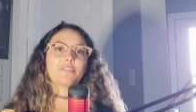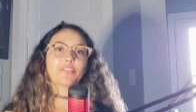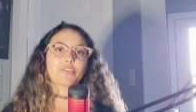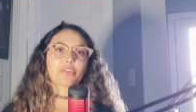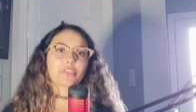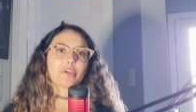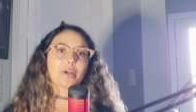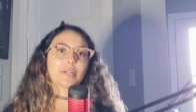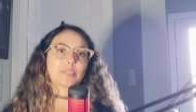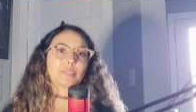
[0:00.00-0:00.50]
leave your
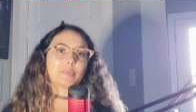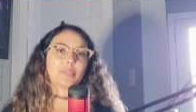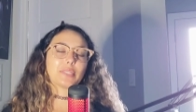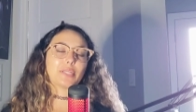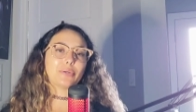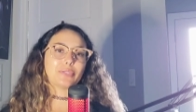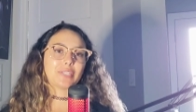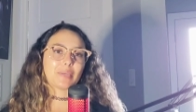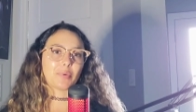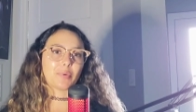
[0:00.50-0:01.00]
thoughts
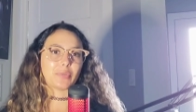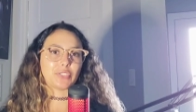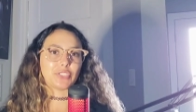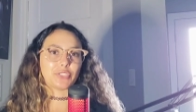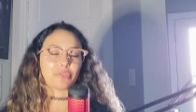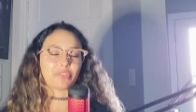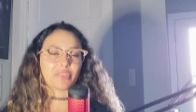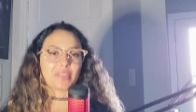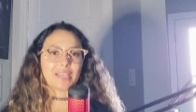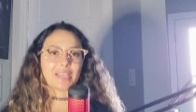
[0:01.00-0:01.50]
below. Tell me what
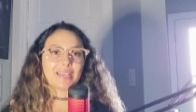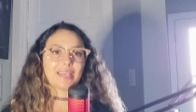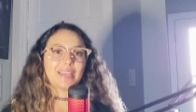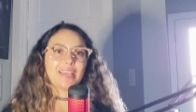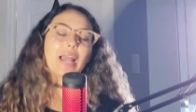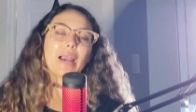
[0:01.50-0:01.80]
you think.